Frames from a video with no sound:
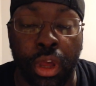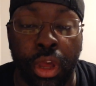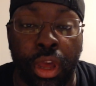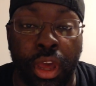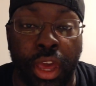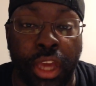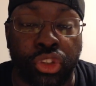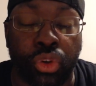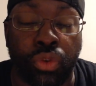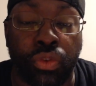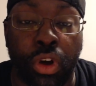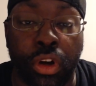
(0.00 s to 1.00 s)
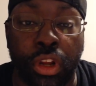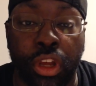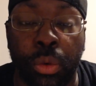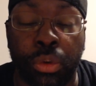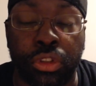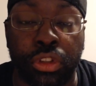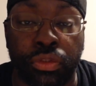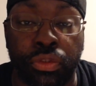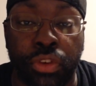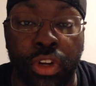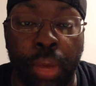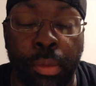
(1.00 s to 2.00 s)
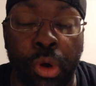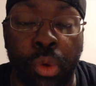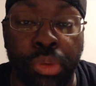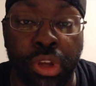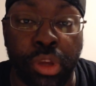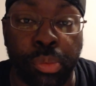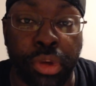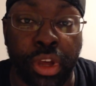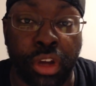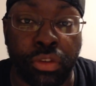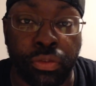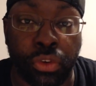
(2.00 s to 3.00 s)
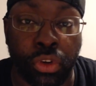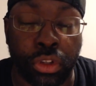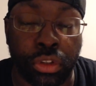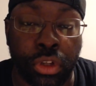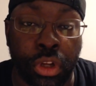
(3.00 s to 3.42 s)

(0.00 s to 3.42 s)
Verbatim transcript: Hey, Jovan here with your free MLB pick for